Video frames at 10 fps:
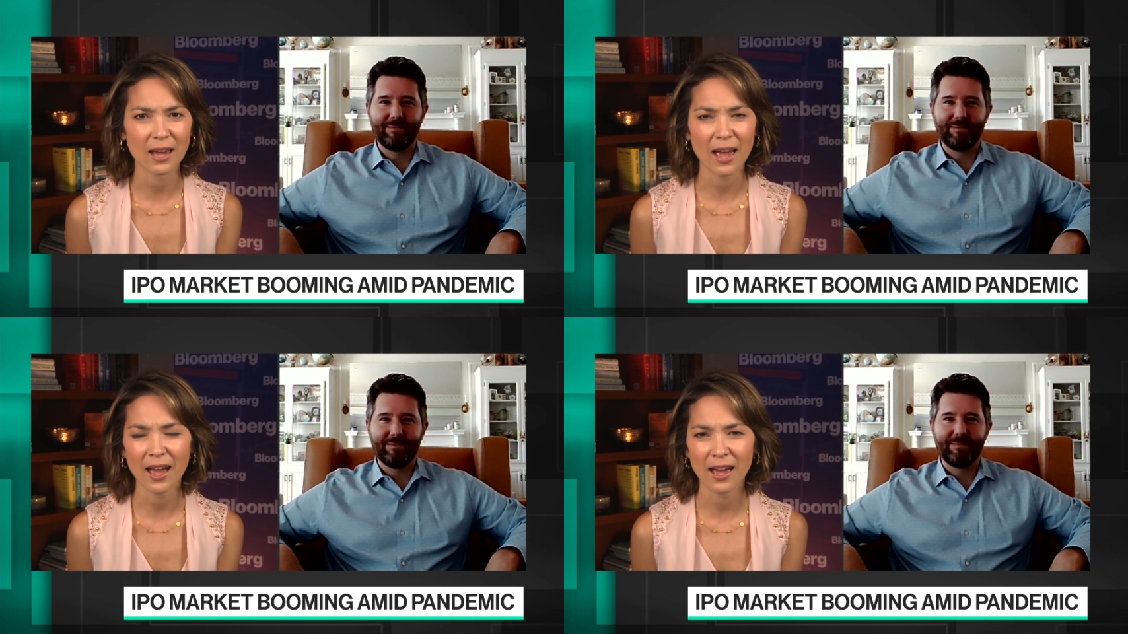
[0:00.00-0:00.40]

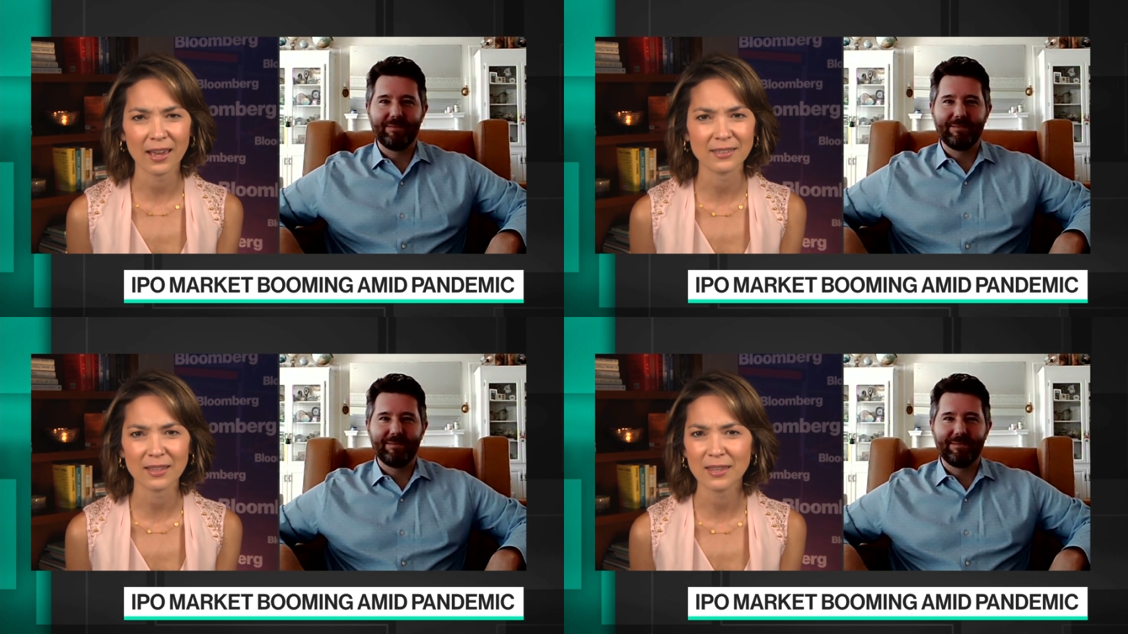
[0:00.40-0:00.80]

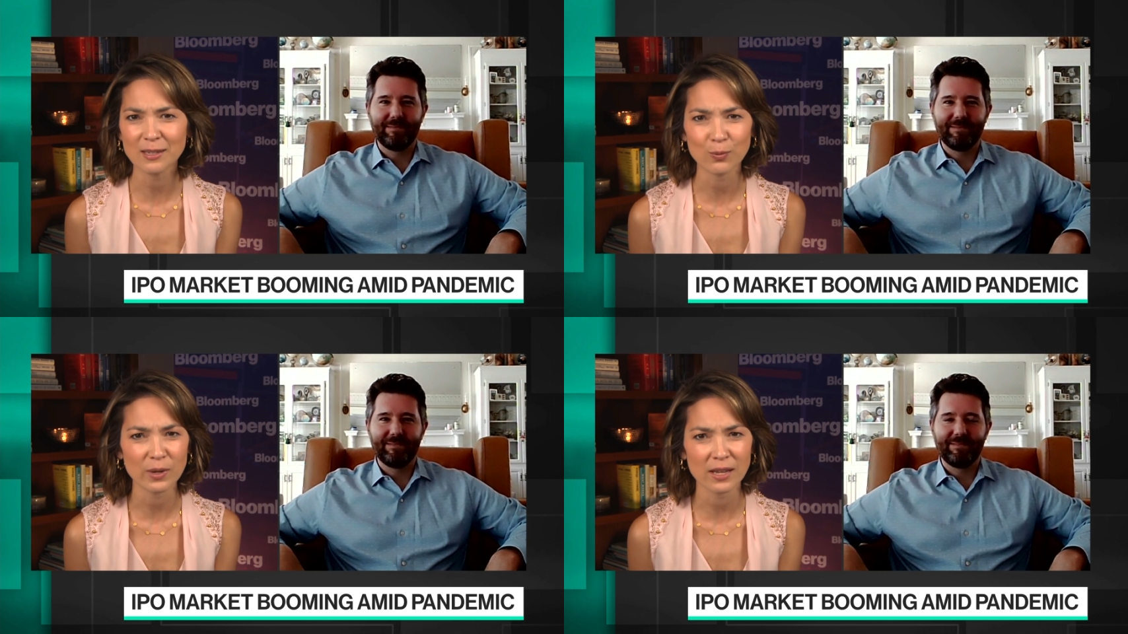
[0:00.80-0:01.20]
Speaker 1: and
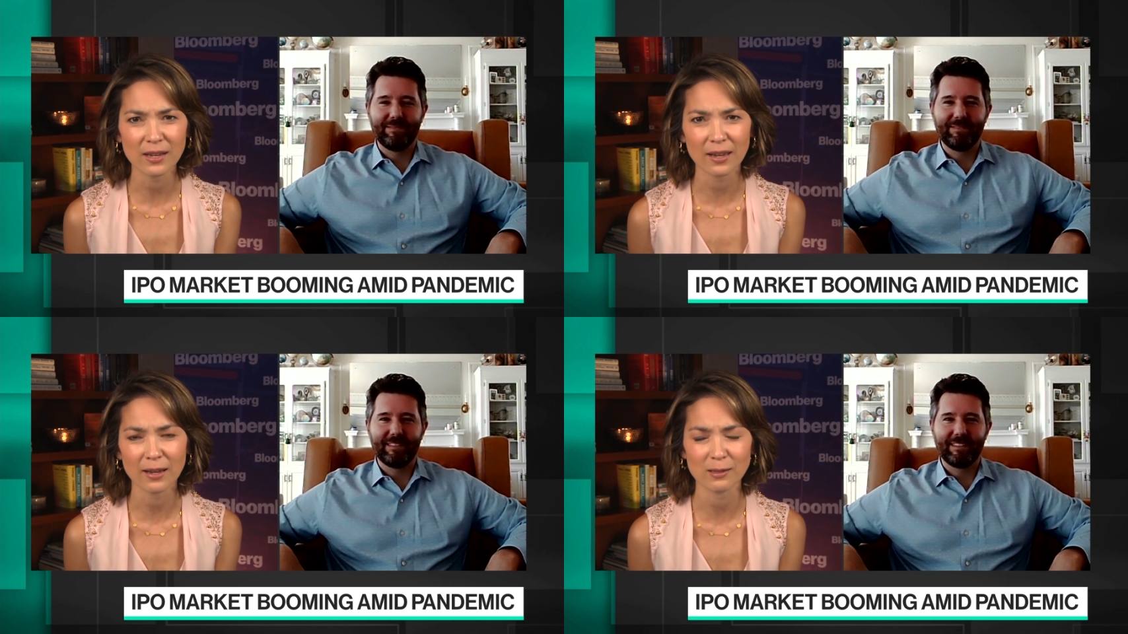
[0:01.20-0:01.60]
this
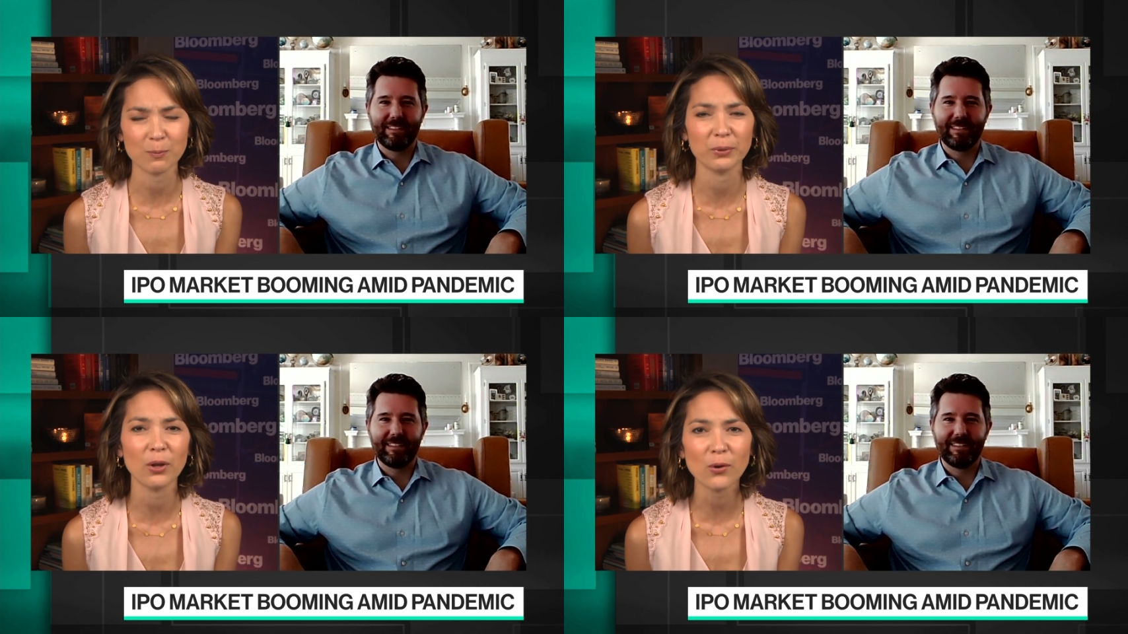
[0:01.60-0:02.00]
week,
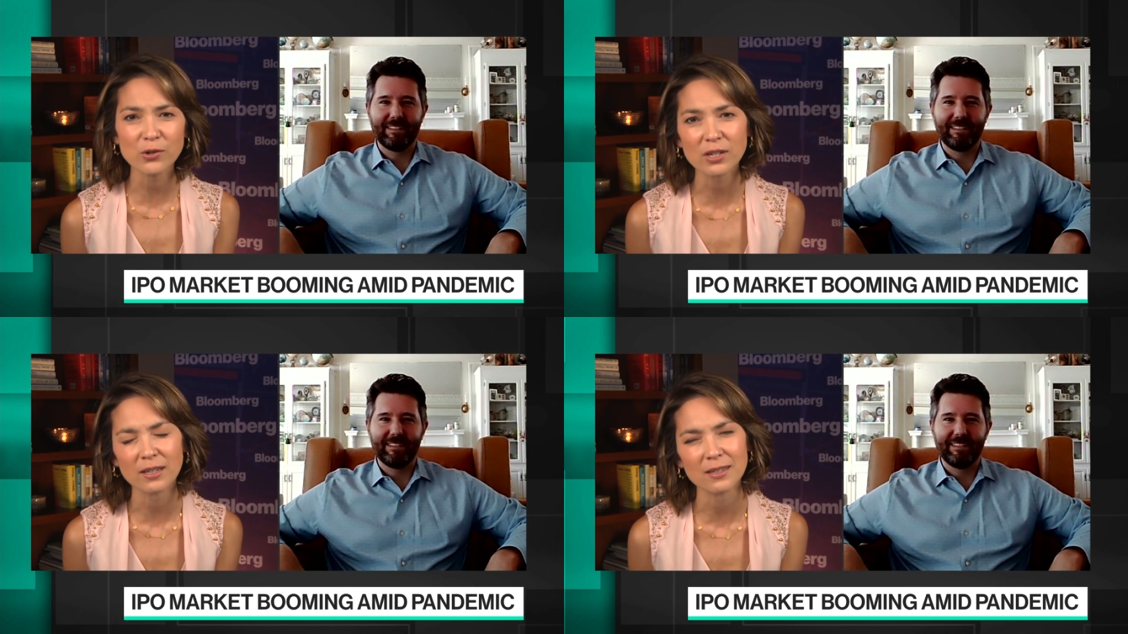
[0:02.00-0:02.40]

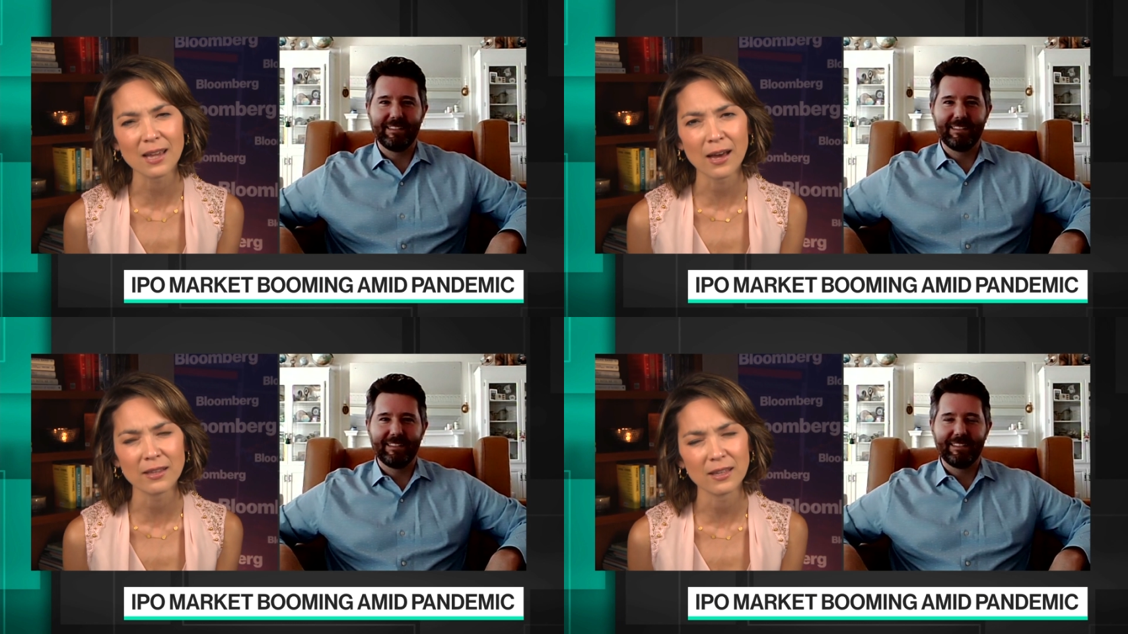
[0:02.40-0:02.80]
explosions
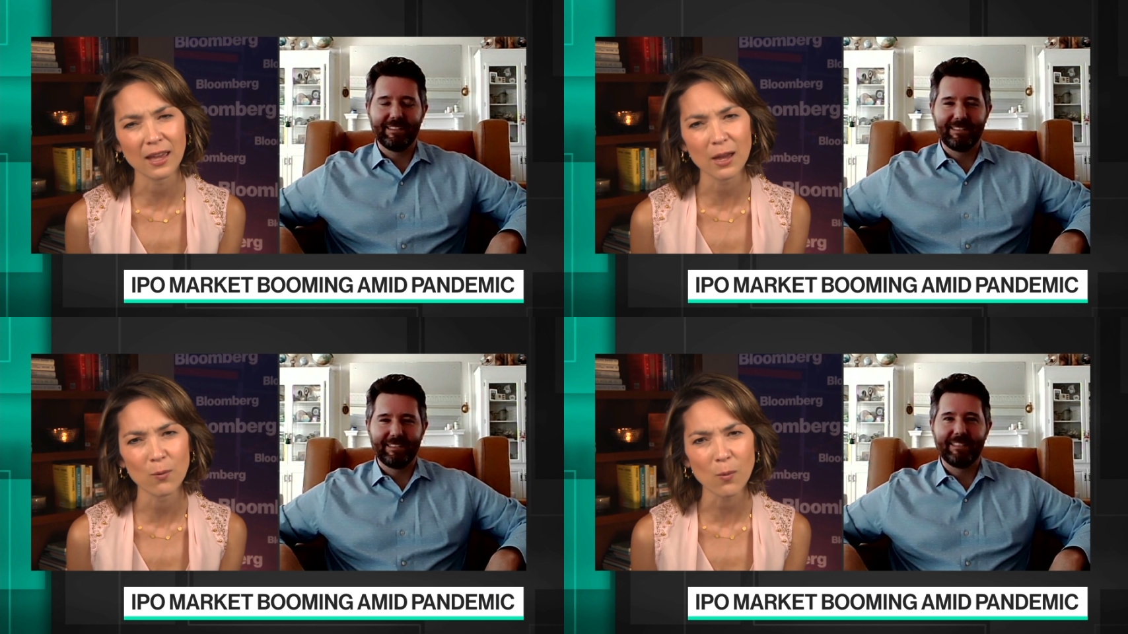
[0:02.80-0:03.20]
out of the gate.